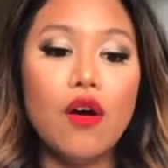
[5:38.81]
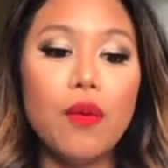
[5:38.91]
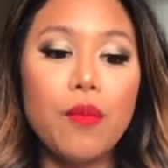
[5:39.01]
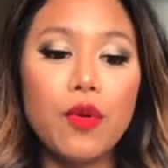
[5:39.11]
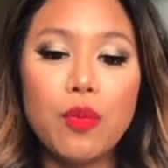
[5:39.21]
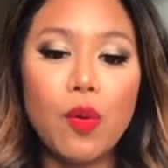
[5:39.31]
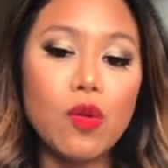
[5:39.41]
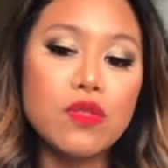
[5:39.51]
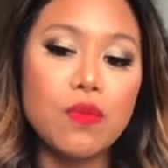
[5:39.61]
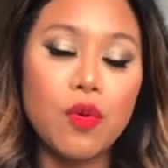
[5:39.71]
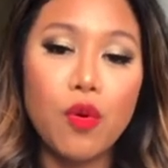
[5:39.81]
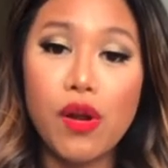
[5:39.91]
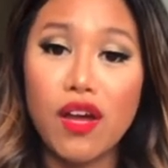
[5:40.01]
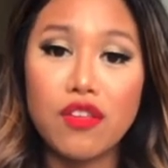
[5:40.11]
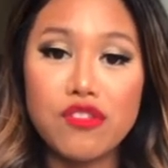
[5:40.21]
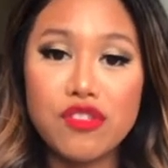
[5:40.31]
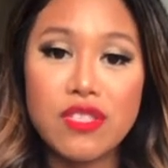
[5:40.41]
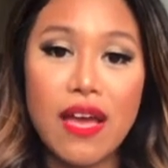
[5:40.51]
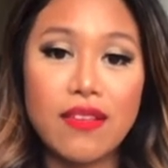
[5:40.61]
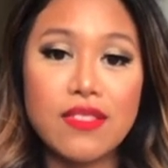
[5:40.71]
you boil some water, you just
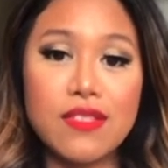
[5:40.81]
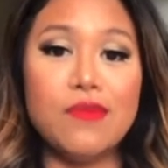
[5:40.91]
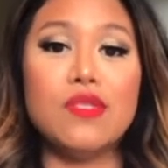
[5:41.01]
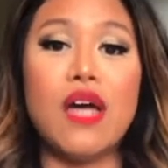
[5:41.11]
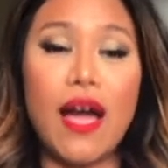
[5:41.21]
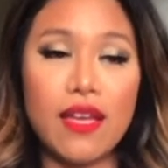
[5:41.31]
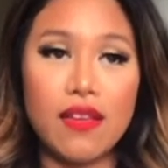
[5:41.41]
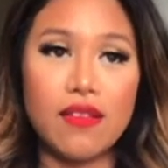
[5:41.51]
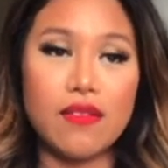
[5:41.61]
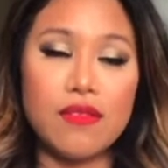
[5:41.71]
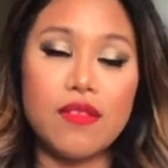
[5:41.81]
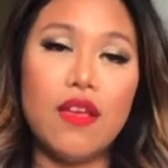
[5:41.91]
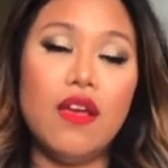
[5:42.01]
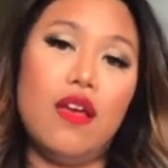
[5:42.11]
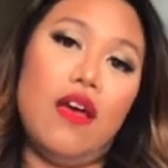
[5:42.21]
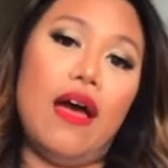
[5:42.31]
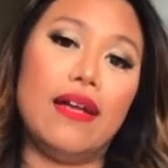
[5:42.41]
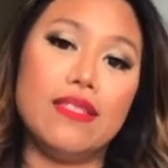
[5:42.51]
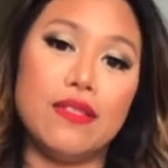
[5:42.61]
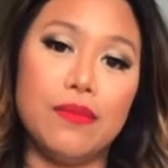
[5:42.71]
add some daikon,
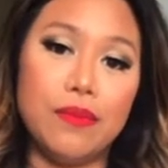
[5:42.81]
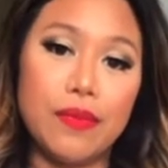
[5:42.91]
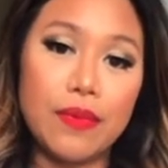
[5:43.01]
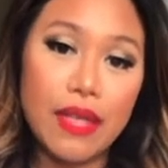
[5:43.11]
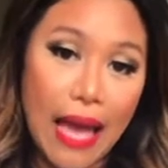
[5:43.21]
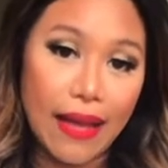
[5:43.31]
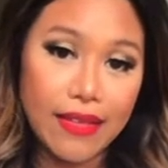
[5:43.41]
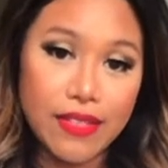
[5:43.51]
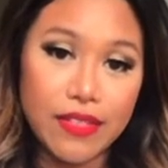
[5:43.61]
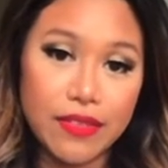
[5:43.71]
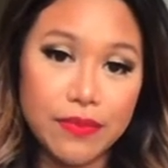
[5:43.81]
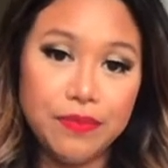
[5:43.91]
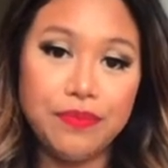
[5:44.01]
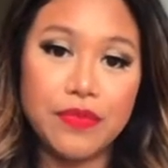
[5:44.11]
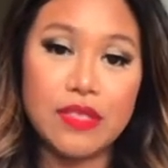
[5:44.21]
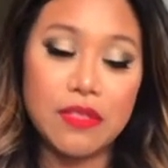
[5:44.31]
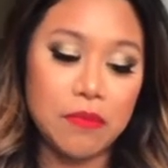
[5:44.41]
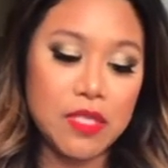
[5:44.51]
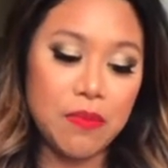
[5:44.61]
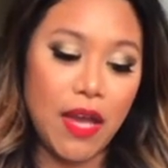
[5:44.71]
add some onion, some
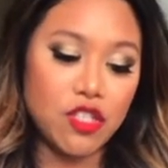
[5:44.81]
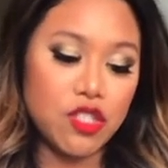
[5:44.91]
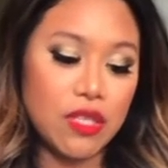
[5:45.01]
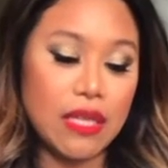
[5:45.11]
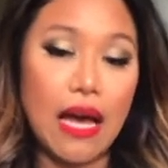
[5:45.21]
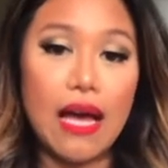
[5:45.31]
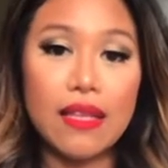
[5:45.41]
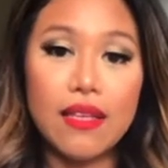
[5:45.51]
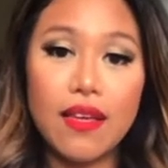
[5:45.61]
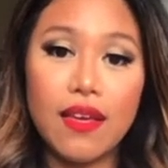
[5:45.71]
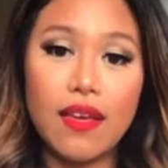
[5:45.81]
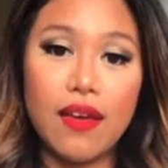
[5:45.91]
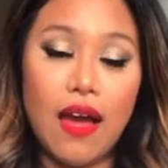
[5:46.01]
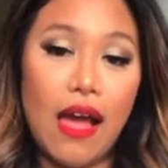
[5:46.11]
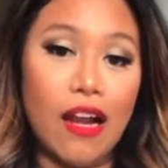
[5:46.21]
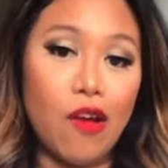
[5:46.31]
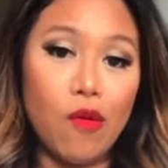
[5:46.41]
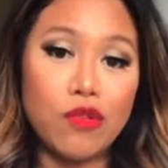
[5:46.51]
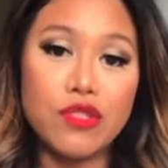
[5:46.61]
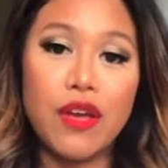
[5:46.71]
smashed garlic, and I
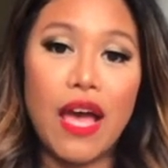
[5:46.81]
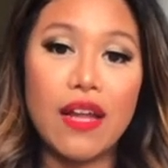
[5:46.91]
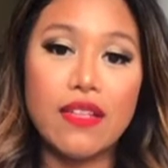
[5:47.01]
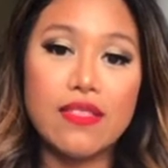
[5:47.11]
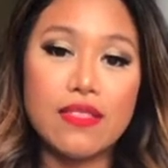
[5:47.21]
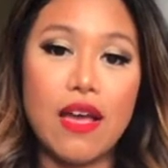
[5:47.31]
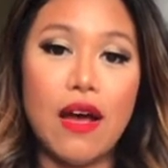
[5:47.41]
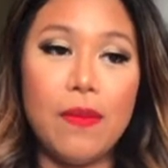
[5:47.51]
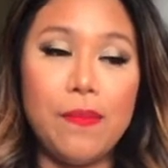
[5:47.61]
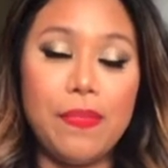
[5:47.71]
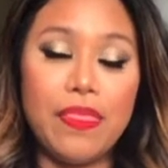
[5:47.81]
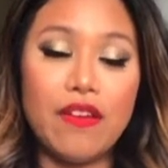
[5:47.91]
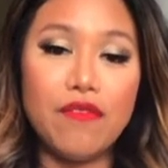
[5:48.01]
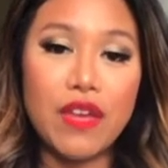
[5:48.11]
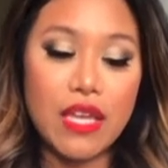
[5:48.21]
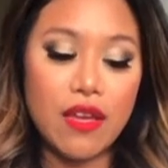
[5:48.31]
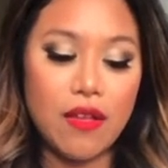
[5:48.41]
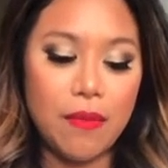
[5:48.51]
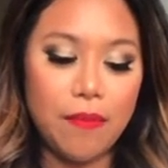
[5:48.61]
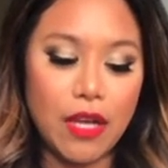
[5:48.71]
also added some
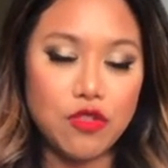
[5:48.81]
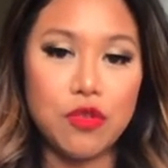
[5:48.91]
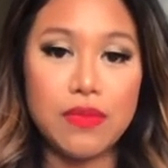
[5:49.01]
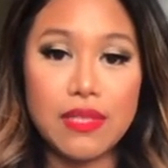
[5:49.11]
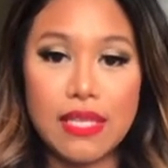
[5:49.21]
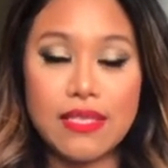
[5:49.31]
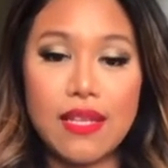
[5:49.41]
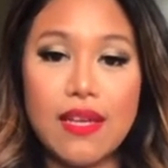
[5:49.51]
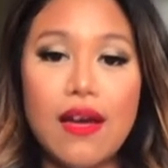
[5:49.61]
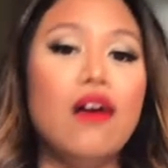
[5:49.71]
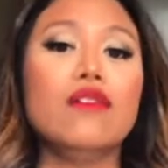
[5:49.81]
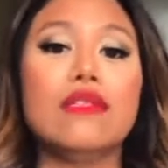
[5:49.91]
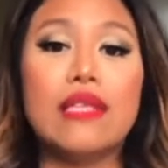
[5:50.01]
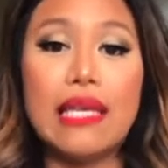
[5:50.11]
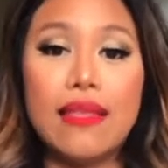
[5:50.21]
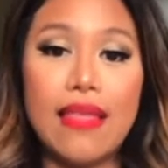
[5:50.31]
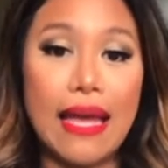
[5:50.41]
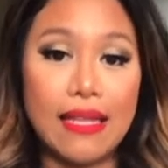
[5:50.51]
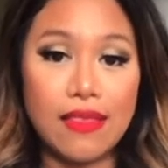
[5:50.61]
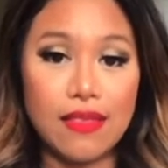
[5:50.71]
vegan mushroom seasoning. I'll link that
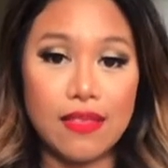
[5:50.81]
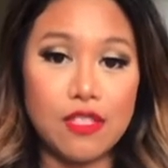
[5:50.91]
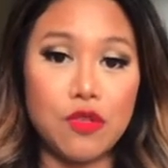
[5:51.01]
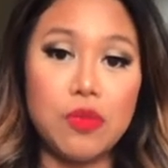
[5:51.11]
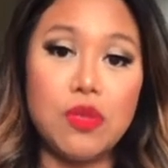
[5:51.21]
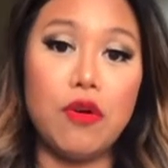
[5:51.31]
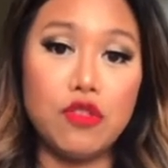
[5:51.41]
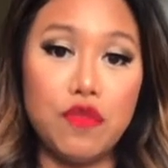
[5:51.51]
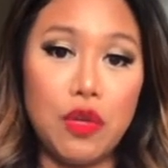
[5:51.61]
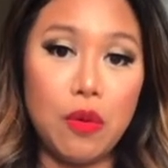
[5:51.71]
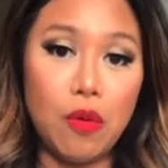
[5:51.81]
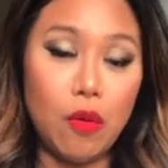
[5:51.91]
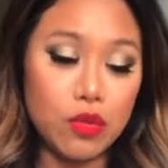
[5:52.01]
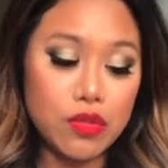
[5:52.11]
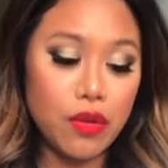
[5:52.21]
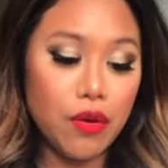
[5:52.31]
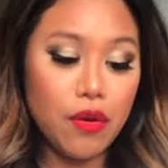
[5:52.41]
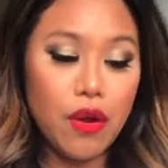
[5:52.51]
in the description box for you also.